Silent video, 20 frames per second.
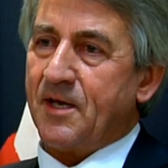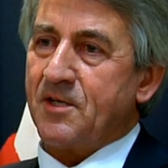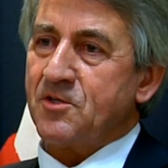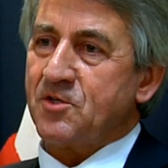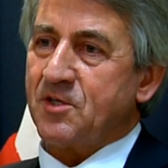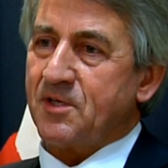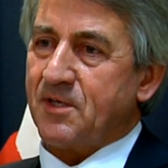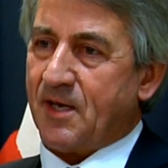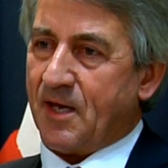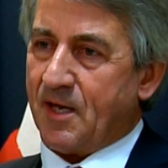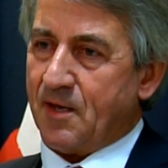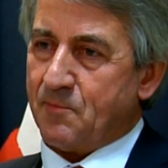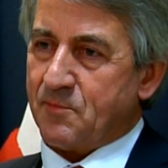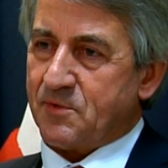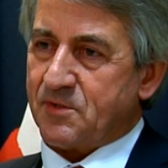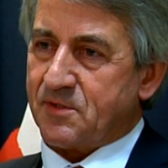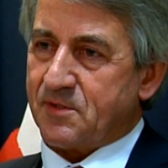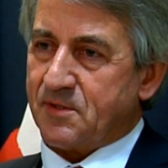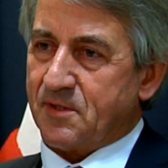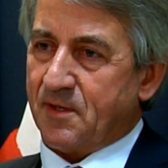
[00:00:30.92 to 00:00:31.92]
ancient
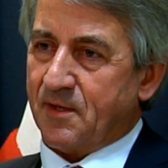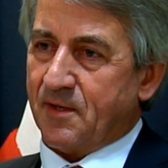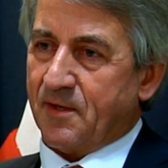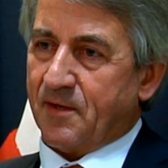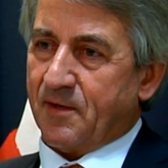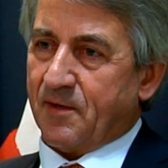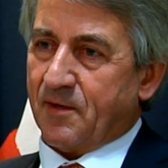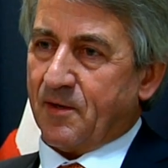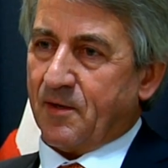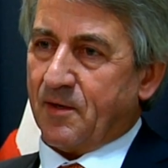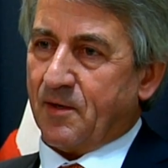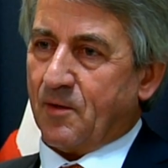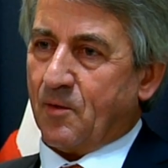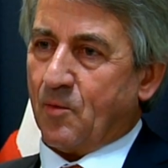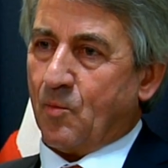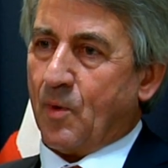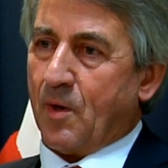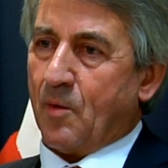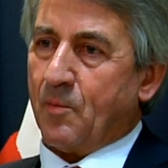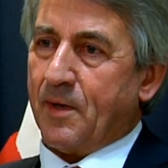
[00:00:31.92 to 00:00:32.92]
games
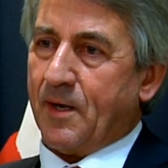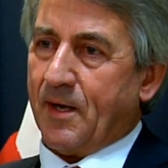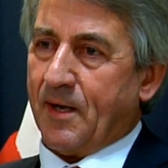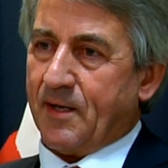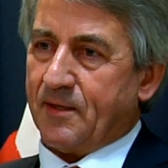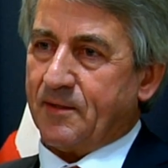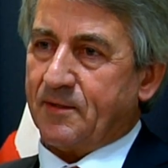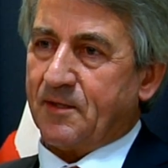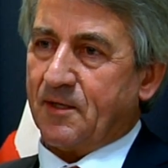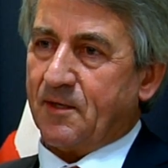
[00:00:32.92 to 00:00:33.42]
where we had